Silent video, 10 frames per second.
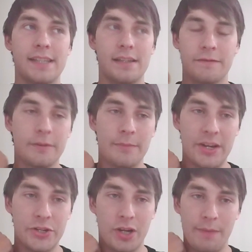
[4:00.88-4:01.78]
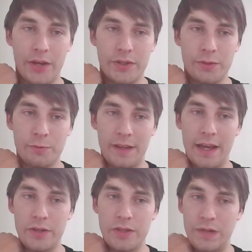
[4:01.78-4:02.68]
information about you
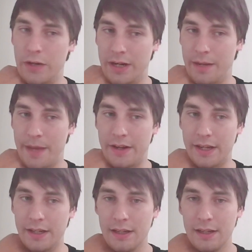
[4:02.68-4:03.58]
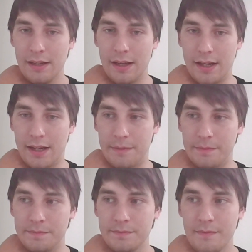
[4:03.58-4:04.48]
without you knowing about it.
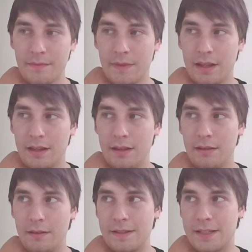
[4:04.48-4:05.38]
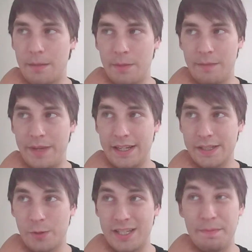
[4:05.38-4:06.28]
Um, some of the biggest
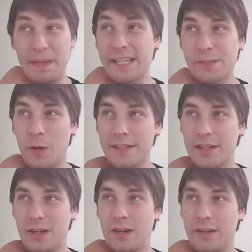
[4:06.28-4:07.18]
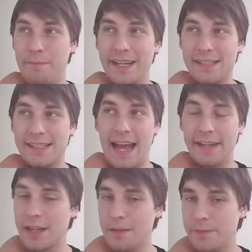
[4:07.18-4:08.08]
ones, the biggest ones are the biggest
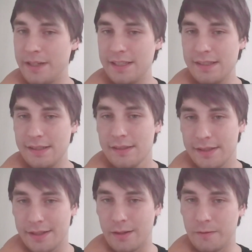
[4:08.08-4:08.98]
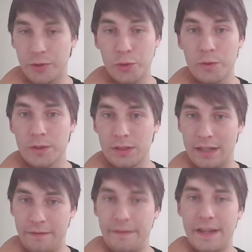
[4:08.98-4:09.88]
ad companies. So Google
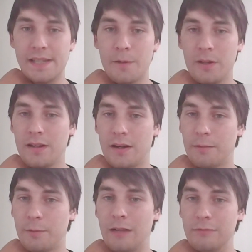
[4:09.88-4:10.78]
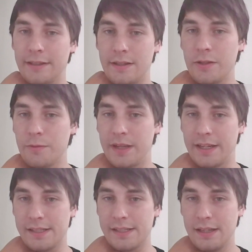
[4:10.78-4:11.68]
and Facebook are probably the two
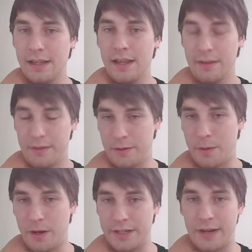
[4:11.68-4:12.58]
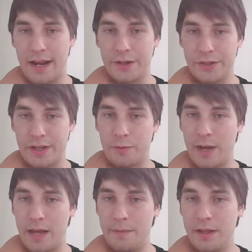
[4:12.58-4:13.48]
biggest third party trackers on the
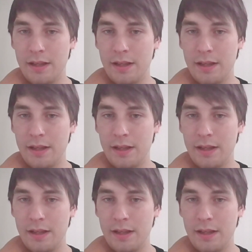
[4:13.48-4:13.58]
web.